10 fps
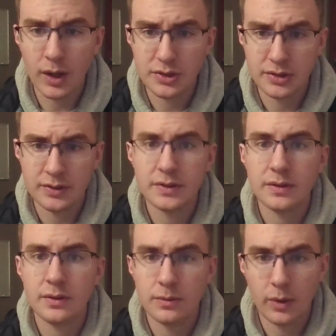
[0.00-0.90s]

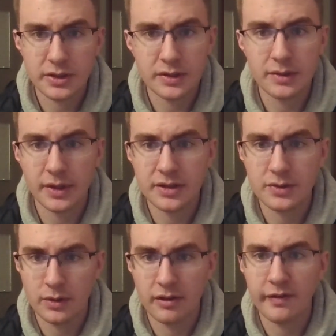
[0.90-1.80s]
questions that relate
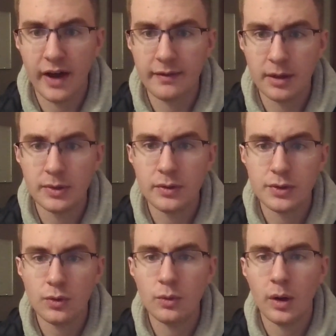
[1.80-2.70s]
to sort of the 5
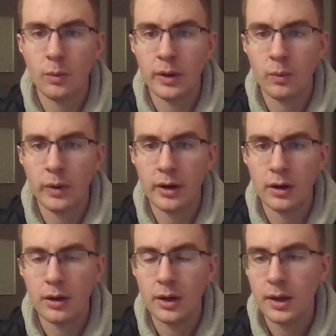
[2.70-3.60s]
Ws: who, what, when,
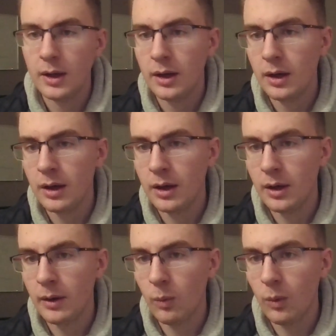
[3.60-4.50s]
where,
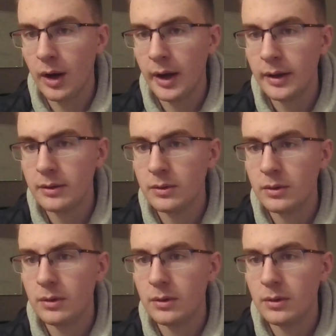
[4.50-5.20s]
and why,